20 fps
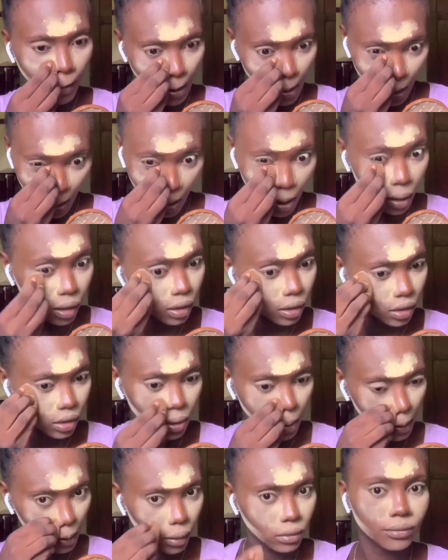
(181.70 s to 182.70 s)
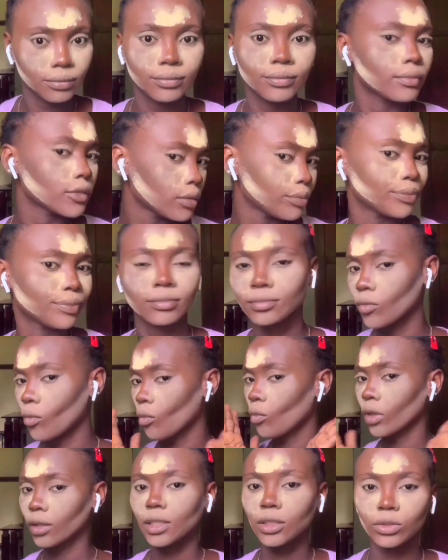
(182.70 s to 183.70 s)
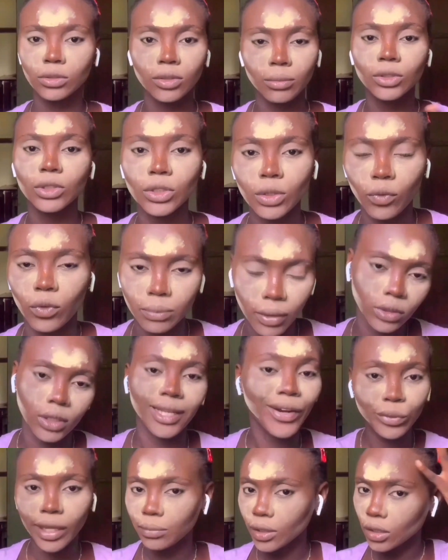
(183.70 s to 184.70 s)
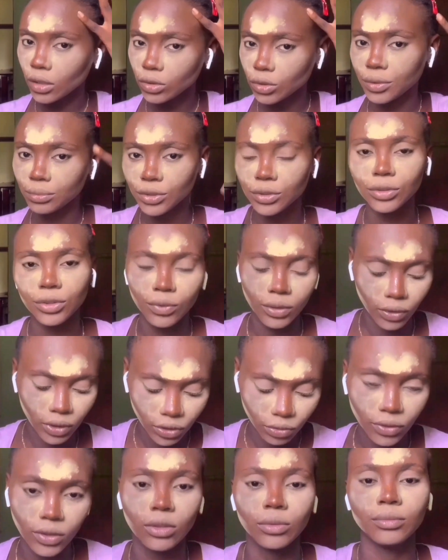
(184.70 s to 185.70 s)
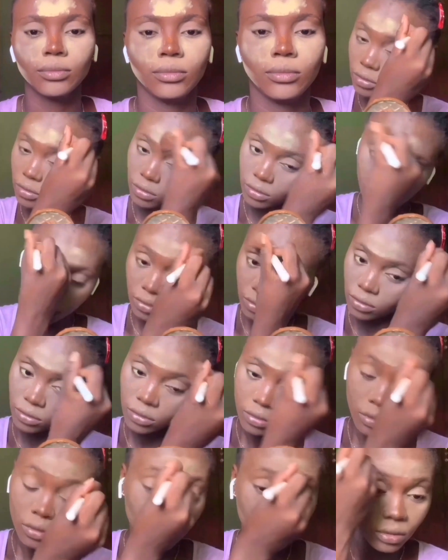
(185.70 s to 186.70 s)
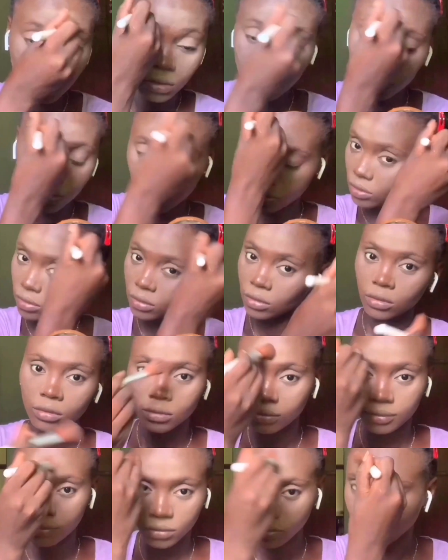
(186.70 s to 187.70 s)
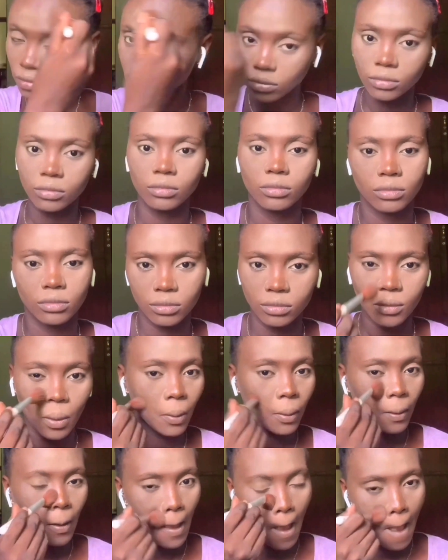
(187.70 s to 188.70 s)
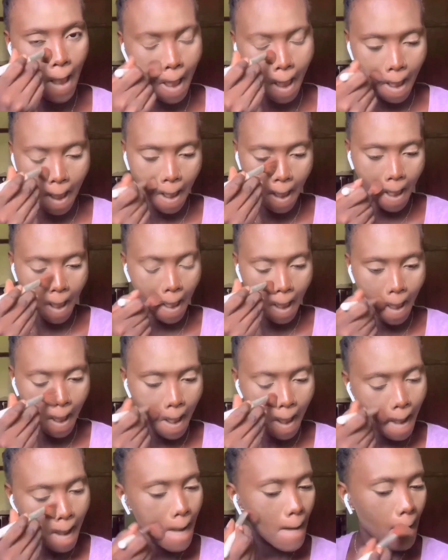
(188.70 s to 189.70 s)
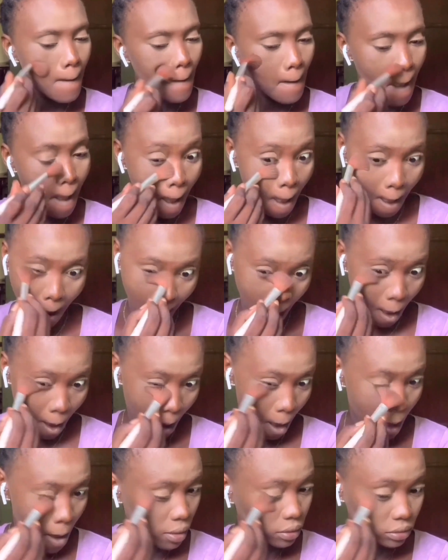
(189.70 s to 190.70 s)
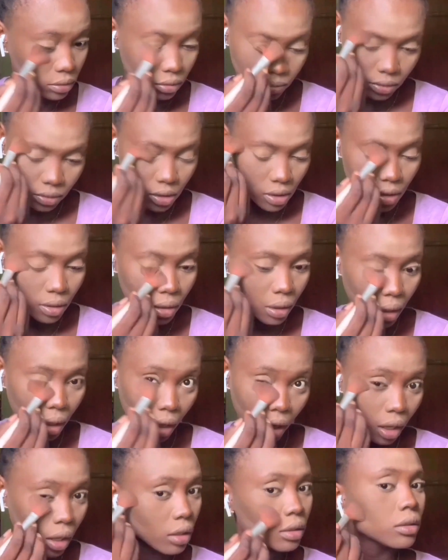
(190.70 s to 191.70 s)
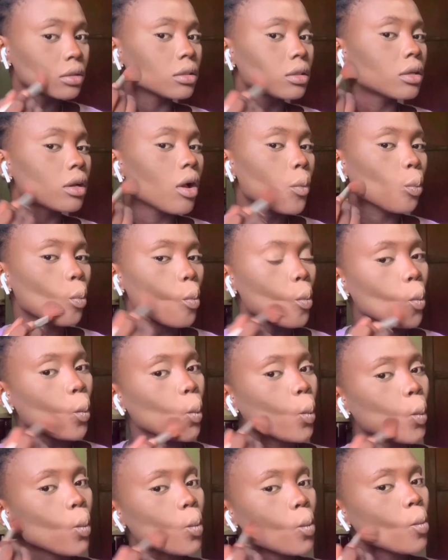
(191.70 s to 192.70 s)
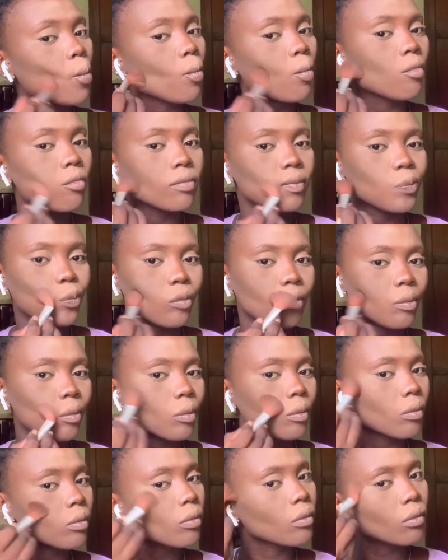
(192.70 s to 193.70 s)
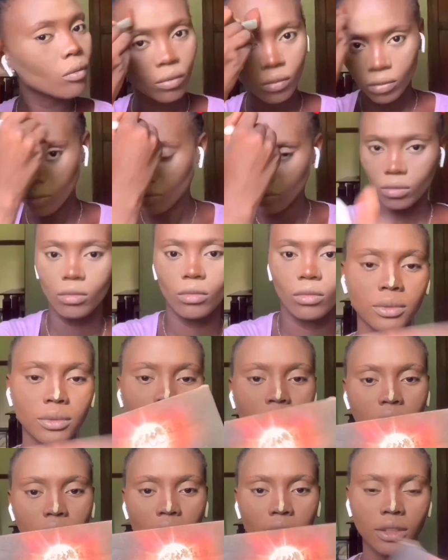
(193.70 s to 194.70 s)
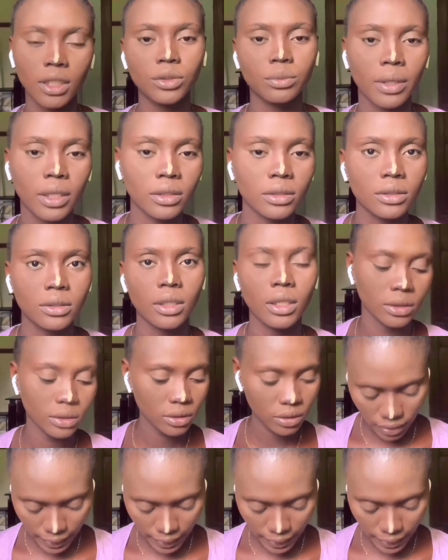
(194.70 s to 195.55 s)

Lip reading: apply setting powder underneath my cheekbone. It just makes the contour more defined. And right now I'm blending. See, I do not carry a powder brush, so this is what I have. So just blend. Take your time and blend up the excess powder.